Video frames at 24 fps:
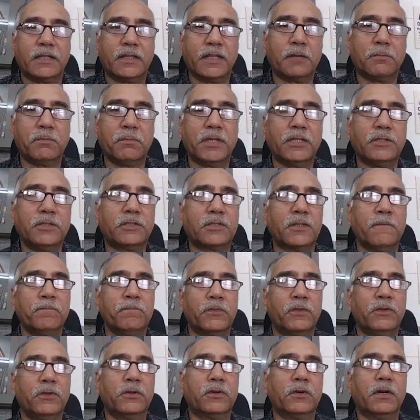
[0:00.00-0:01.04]
That means,
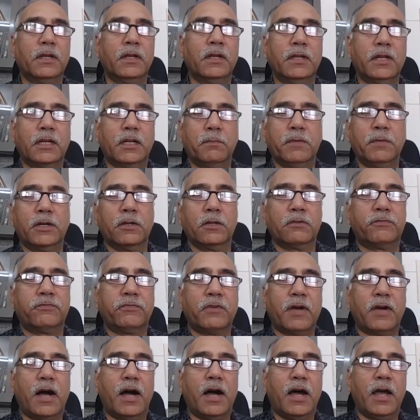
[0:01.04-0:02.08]
you know, a little bit of
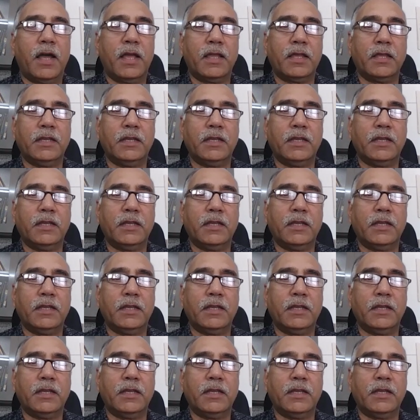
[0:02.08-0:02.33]
eye,